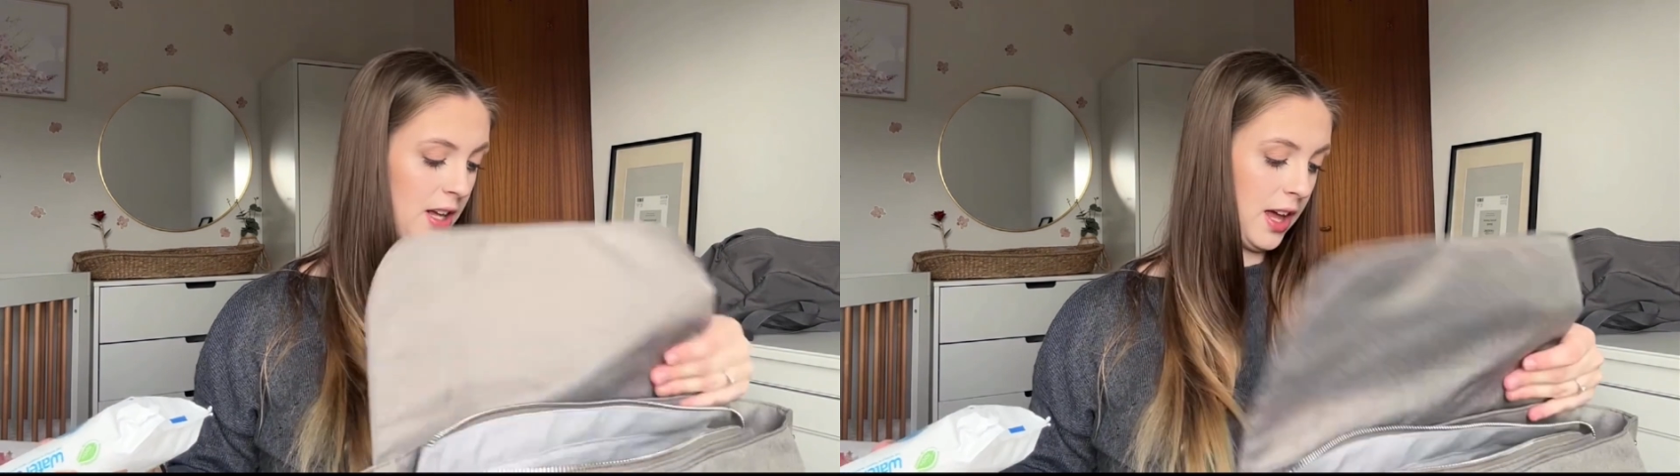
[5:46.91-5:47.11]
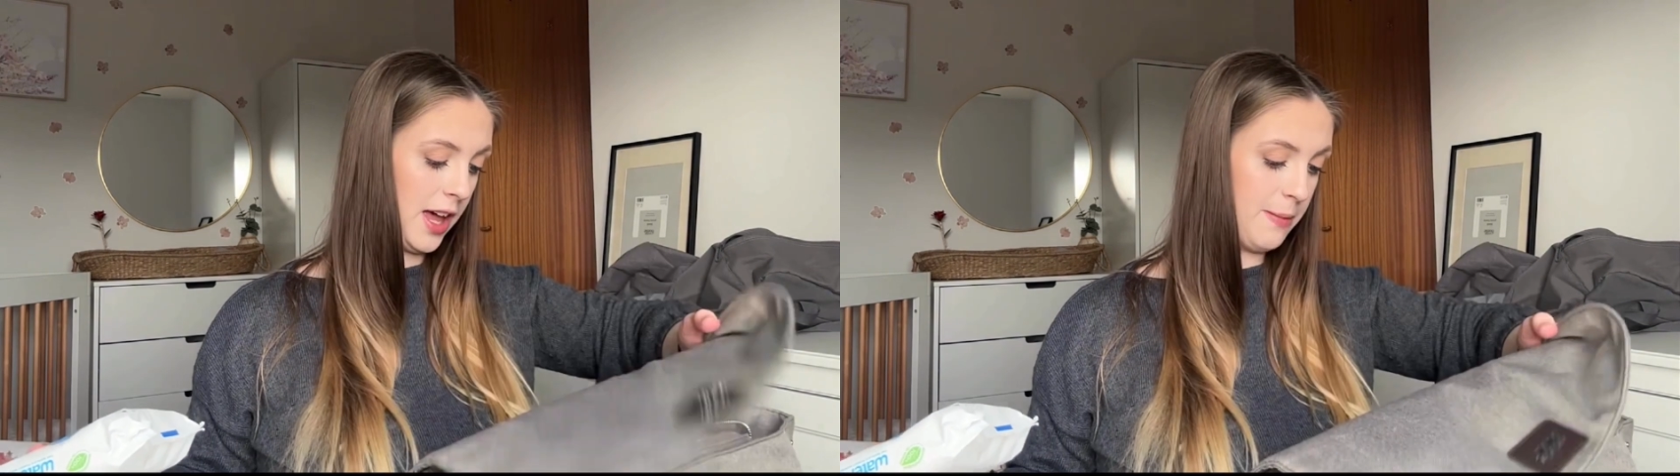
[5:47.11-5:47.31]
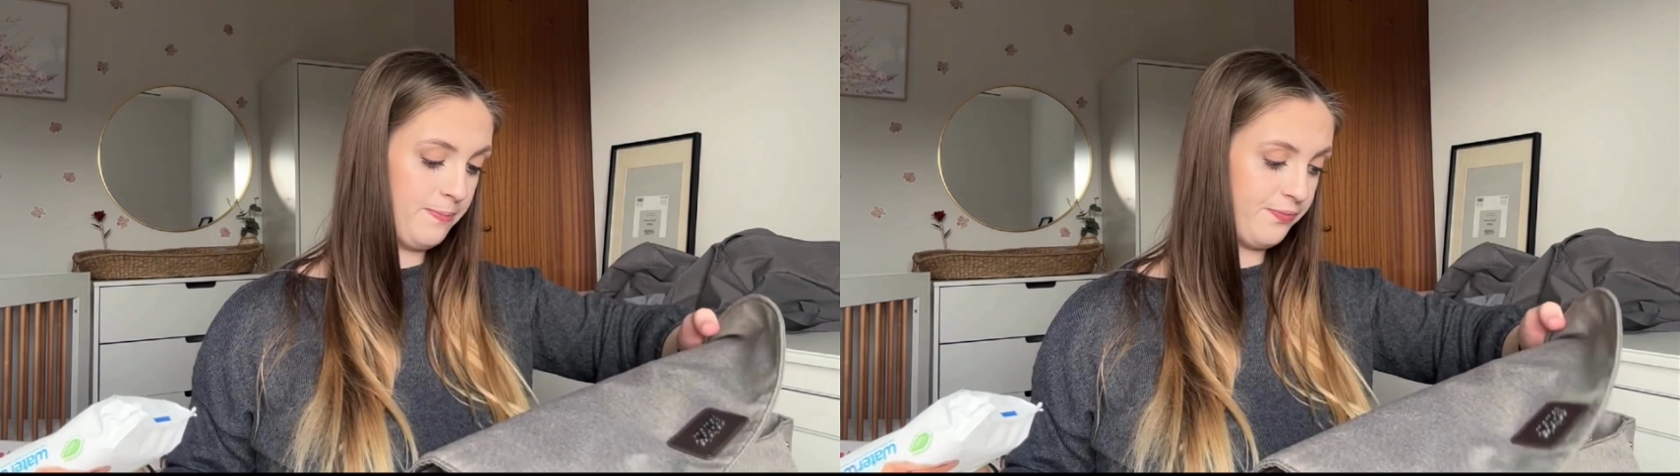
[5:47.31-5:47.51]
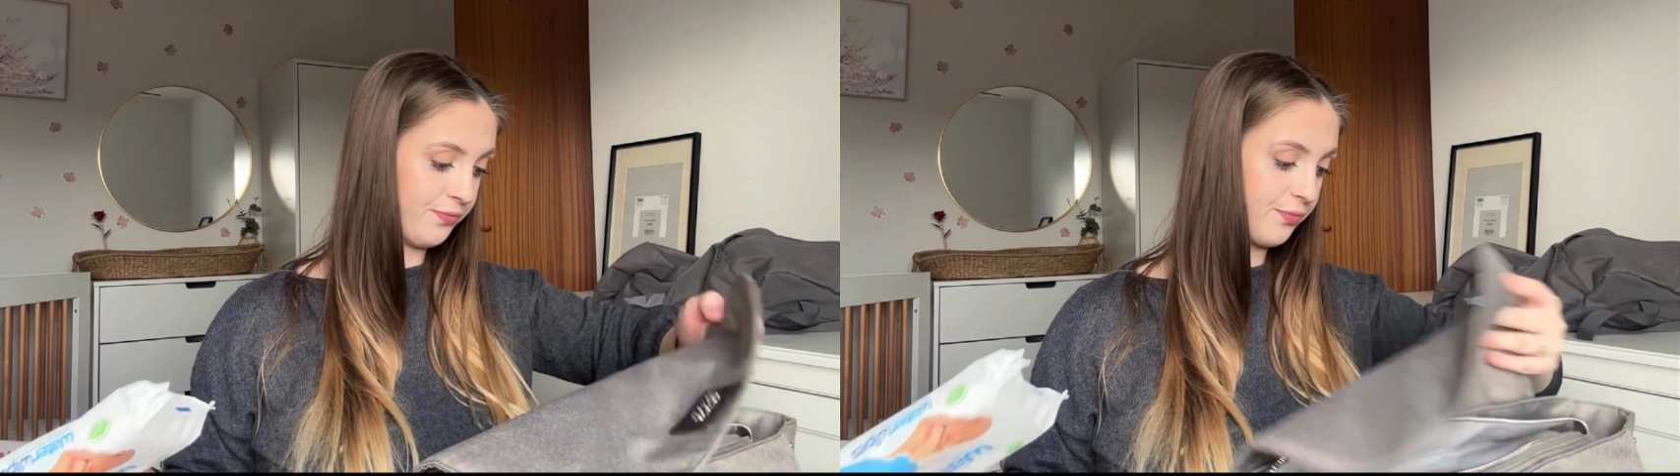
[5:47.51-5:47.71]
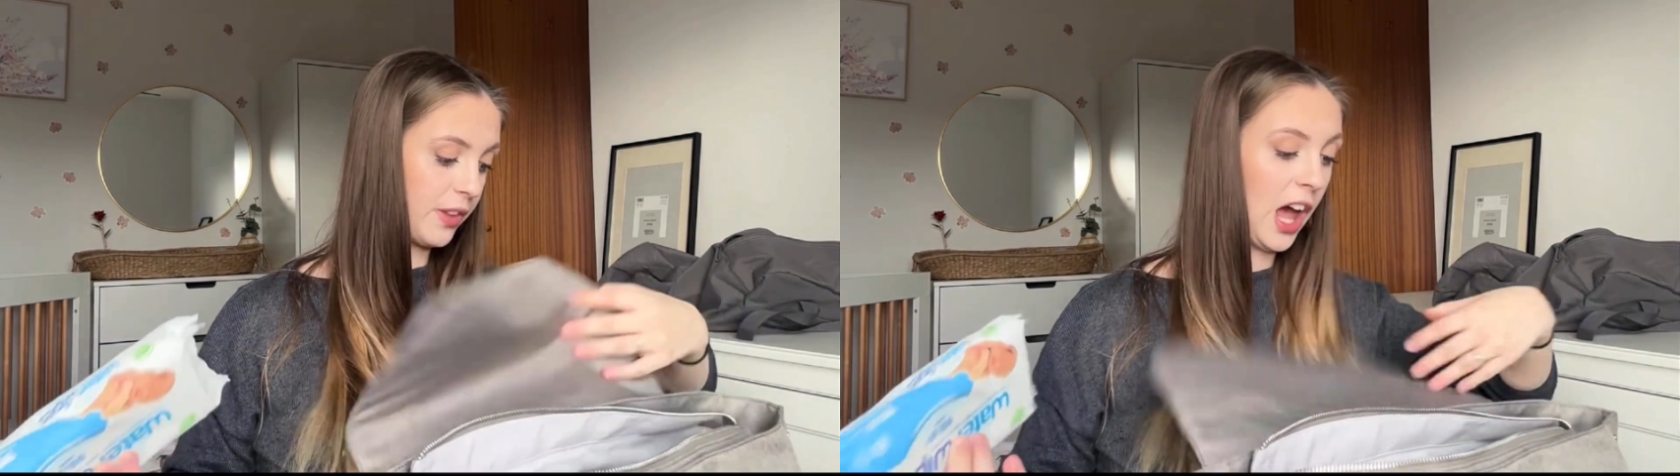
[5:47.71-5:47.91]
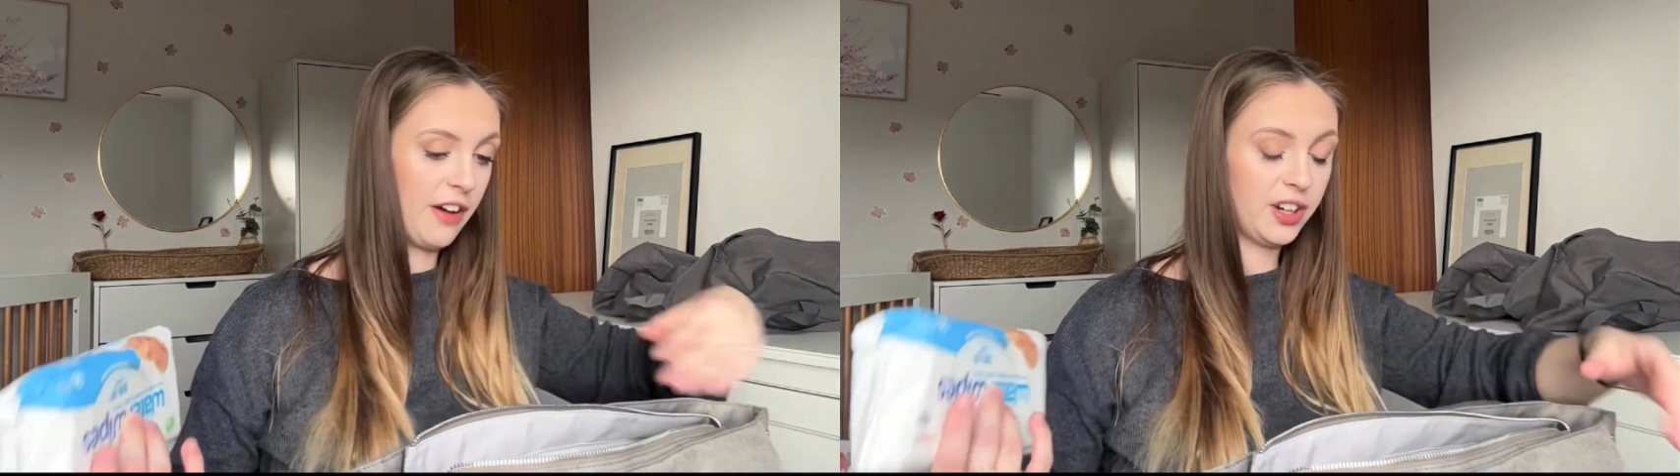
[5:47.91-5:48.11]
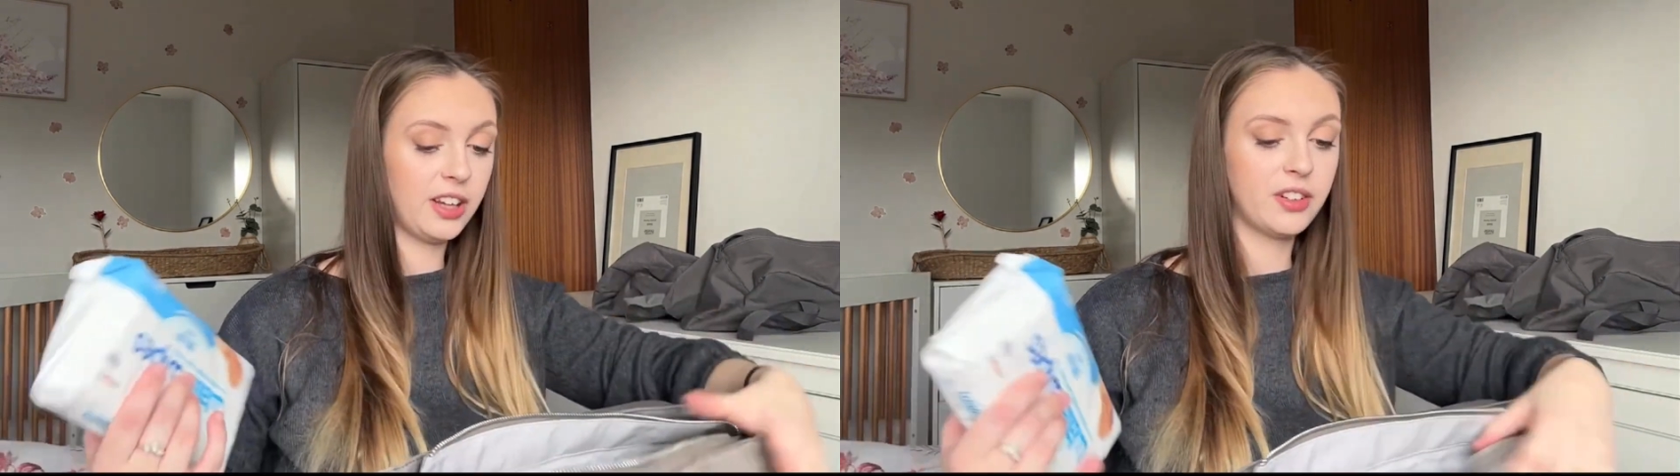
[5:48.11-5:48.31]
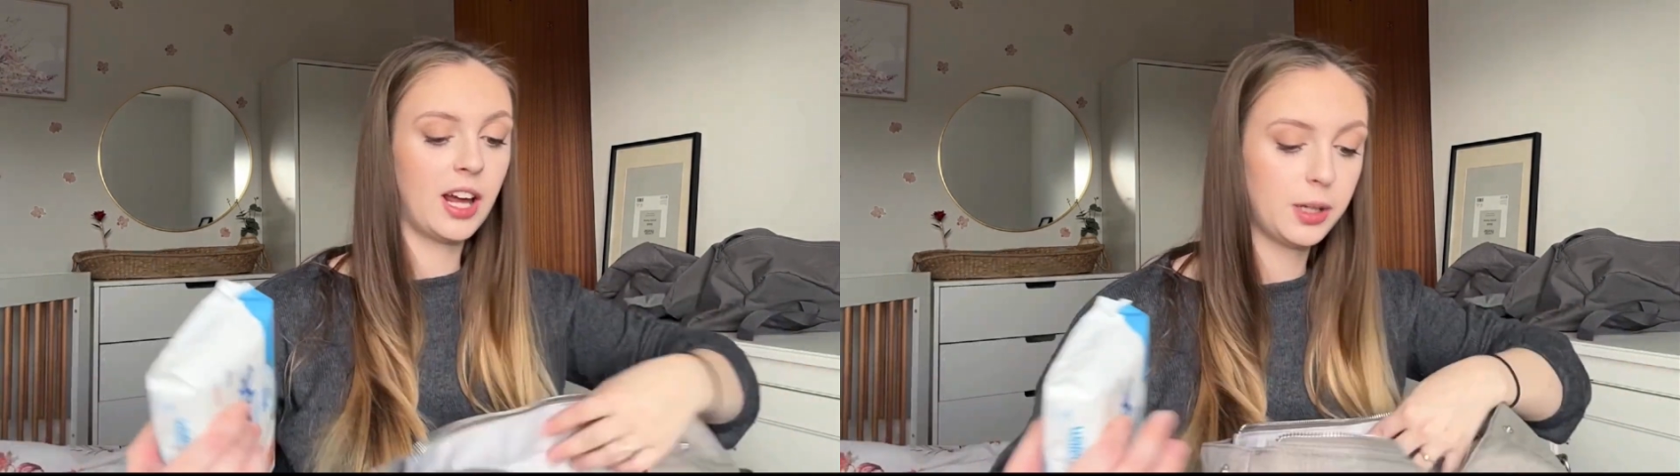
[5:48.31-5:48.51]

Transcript: I haven't even had